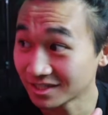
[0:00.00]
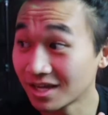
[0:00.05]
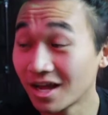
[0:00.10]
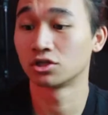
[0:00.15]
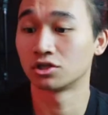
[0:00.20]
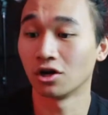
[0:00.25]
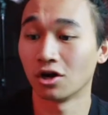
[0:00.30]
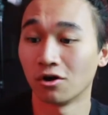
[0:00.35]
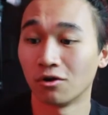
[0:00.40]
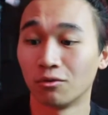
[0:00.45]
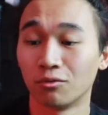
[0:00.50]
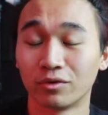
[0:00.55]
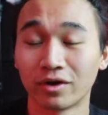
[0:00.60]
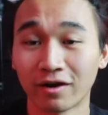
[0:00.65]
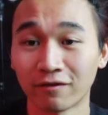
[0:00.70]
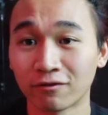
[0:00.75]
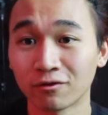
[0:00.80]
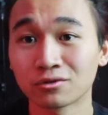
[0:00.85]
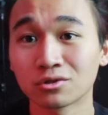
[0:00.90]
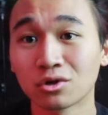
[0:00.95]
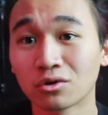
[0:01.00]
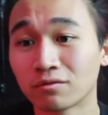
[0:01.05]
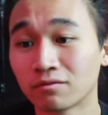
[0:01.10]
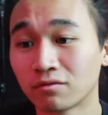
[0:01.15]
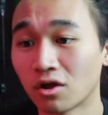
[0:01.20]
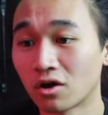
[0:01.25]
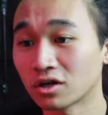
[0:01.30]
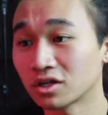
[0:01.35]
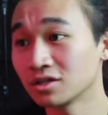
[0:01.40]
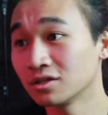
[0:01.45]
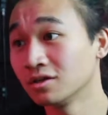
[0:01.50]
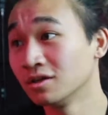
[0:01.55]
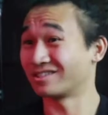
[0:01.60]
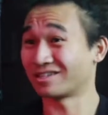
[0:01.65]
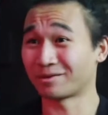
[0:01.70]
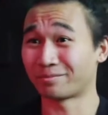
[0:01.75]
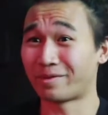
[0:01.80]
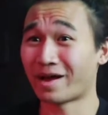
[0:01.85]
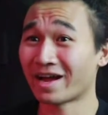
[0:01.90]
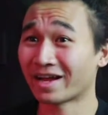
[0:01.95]
So when I first started vlogging, it was
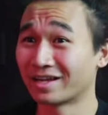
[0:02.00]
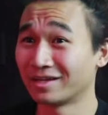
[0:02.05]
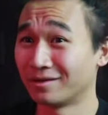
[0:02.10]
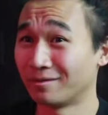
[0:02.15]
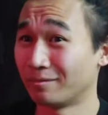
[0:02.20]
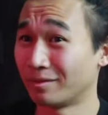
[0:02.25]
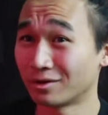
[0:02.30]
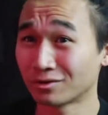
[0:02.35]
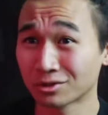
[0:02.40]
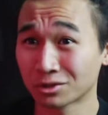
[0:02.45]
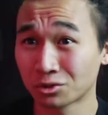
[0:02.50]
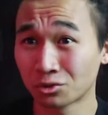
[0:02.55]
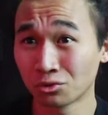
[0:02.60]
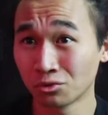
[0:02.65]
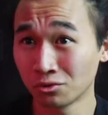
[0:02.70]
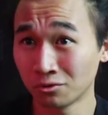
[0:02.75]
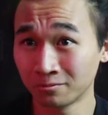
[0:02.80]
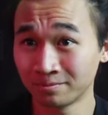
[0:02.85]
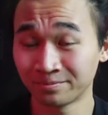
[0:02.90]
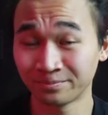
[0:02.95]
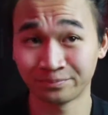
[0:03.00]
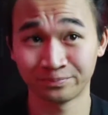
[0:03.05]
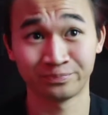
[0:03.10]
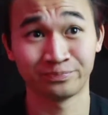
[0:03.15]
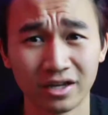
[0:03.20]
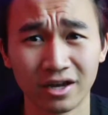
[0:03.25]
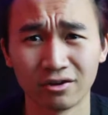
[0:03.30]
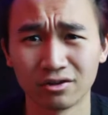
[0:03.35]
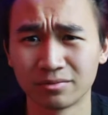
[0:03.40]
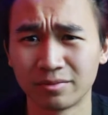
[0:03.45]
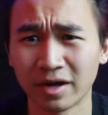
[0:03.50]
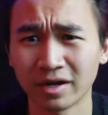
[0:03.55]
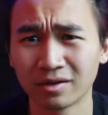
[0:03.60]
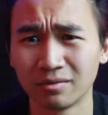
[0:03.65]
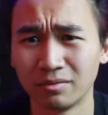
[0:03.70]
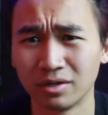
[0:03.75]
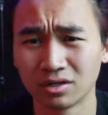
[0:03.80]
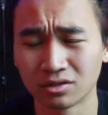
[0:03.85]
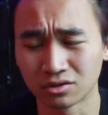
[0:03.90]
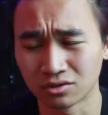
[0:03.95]
like back in middle school. Yeah, it was back
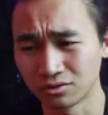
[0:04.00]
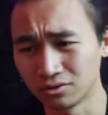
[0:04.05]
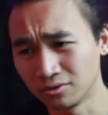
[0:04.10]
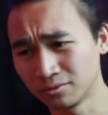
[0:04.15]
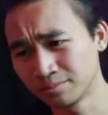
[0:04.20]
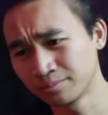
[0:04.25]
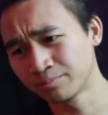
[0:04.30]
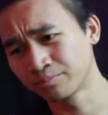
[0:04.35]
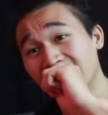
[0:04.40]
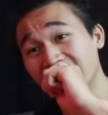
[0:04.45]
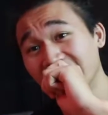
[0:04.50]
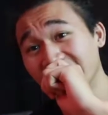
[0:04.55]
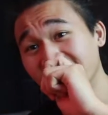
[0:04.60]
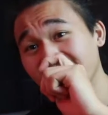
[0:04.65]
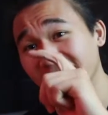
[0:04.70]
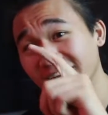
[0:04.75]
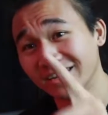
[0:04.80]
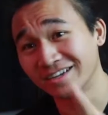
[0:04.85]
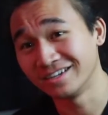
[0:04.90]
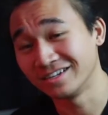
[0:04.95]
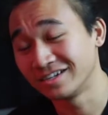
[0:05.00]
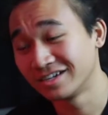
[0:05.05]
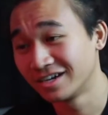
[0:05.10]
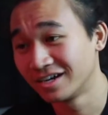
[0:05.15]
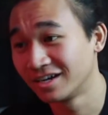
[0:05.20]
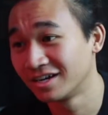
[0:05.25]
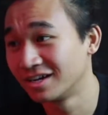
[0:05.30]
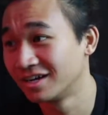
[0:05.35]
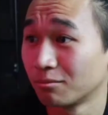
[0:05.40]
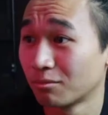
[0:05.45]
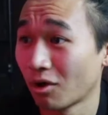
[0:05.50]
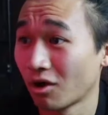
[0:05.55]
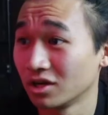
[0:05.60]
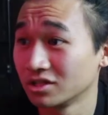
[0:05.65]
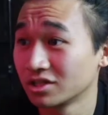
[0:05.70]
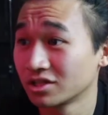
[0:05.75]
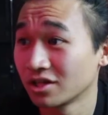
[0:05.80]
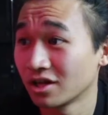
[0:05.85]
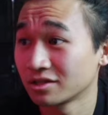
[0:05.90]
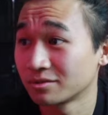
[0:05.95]
in middle school. And bro, I
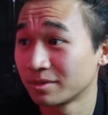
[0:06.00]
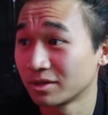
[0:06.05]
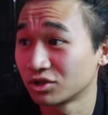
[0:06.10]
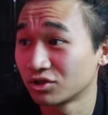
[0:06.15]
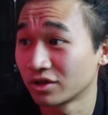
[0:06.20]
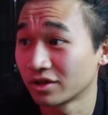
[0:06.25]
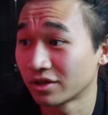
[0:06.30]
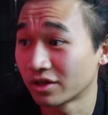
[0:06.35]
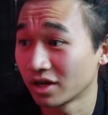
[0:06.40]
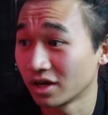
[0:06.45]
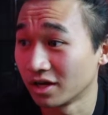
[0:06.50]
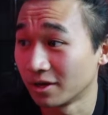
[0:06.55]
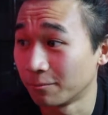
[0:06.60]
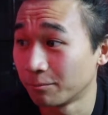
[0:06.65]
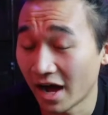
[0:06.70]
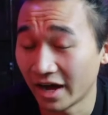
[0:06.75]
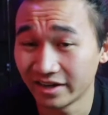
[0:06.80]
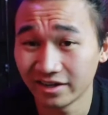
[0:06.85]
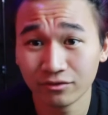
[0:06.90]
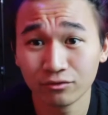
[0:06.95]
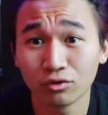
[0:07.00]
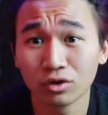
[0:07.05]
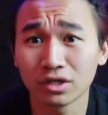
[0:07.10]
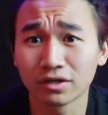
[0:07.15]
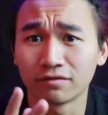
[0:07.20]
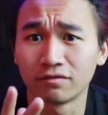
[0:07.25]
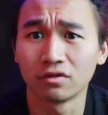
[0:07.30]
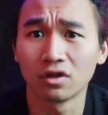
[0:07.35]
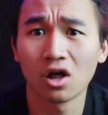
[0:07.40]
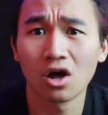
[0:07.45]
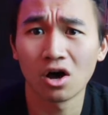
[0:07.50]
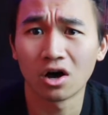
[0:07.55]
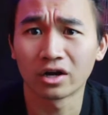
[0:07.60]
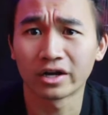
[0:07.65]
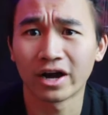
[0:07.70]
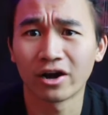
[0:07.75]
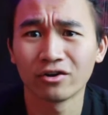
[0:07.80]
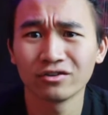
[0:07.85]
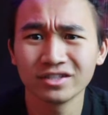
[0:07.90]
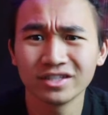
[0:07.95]
just lost my train of thought. I didn't really vlog.
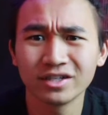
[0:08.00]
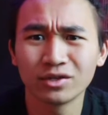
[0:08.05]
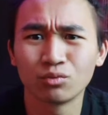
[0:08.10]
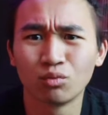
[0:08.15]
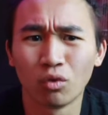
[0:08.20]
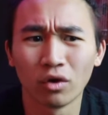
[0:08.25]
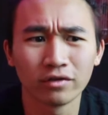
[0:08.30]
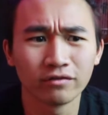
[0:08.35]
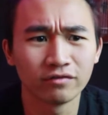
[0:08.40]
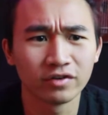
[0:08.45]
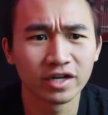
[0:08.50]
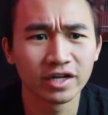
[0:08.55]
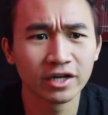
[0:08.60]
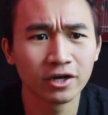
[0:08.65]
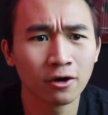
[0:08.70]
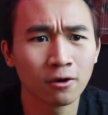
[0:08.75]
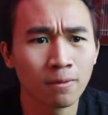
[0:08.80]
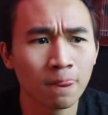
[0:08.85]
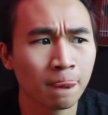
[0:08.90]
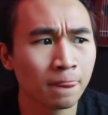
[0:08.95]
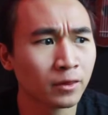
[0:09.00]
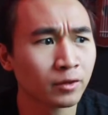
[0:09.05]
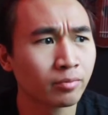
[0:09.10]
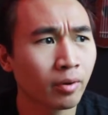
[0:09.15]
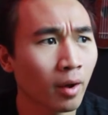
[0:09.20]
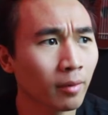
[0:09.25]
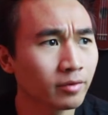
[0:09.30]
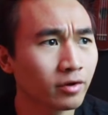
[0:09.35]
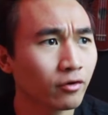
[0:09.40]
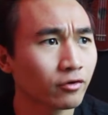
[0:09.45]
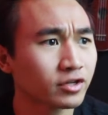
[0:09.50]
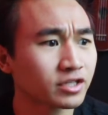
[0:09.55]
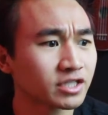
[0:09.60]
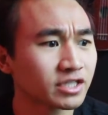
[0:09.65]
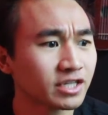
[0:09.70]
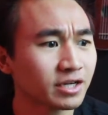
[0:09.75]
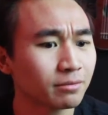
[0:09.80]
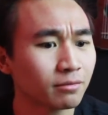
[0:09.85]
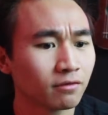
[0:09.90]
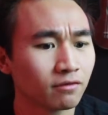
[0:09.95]
I only did one video. You probably already
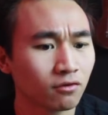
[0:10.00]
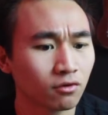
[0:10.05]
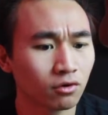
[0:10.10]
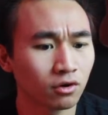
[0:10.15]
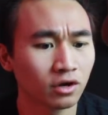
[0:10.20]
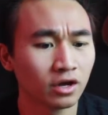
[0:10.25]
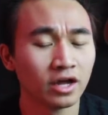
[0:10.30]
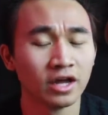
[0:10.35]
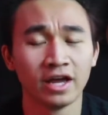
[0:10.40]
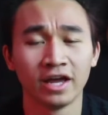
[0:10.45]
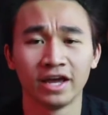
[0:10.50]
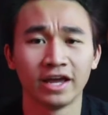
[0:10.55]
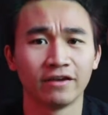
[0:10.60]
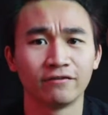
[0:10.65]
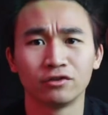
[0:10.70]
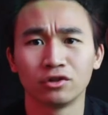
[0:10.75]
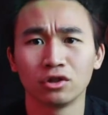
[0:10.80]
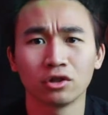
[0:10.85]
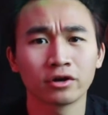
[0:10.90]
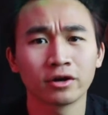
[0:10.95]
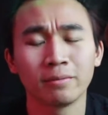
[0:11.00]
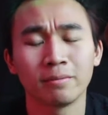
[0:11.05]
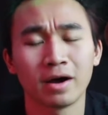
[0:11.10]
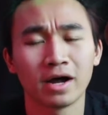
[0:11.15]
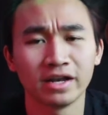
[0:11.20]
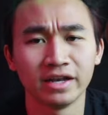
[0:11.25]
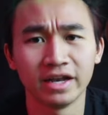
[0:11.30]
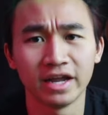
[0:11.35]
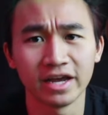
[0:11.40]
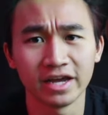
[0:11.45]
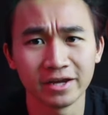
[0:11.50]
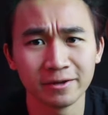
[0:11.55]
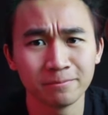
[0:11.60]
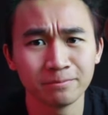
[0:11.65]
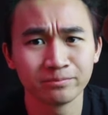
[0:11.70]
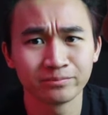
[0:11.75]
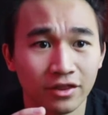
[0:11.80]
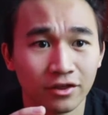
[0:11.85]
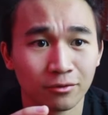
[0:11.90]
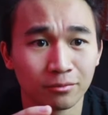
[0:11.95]
seen it before. If you look up my
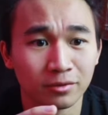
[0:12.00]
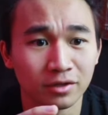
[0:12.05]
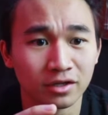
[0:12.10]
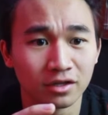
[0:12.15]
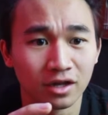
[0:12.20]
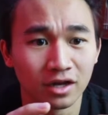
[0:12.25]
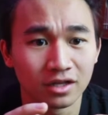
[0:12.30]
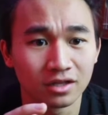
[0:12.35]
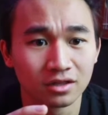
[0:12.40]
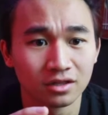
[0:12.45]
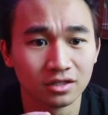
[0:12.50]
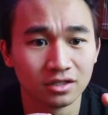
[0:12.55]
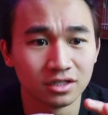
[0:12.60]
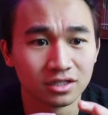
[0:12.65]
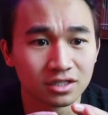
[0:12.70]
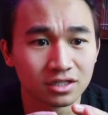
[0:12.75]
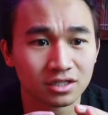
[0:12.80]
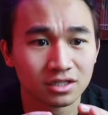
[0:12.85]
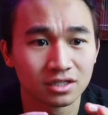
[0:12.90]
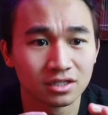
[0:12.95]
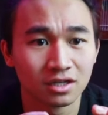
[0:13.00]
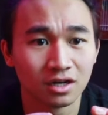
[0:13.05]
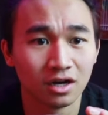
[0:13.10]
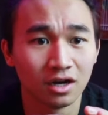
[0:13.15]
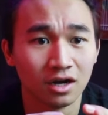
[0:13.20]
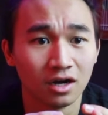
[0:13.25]
name, there'd be like this